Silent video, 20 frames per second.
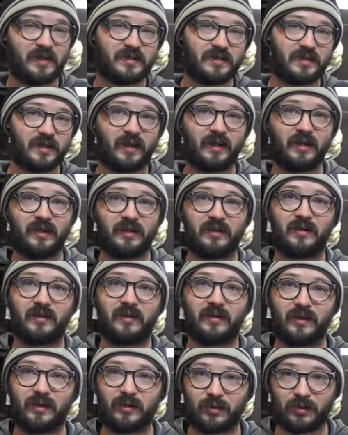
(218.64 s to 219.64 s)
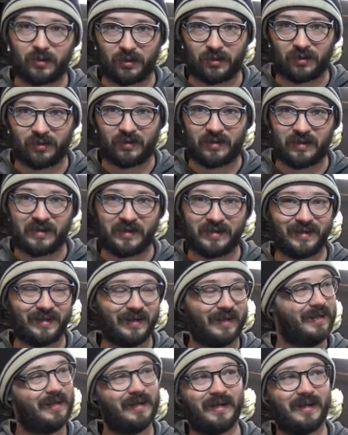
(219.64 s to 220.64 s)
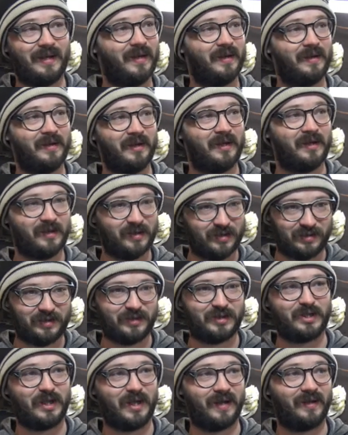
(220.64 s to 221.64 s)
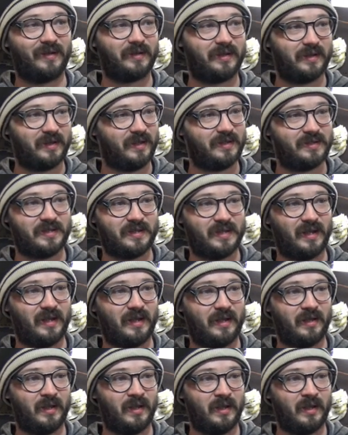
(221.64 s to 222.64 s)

2nd little girl. 3rd child. It's my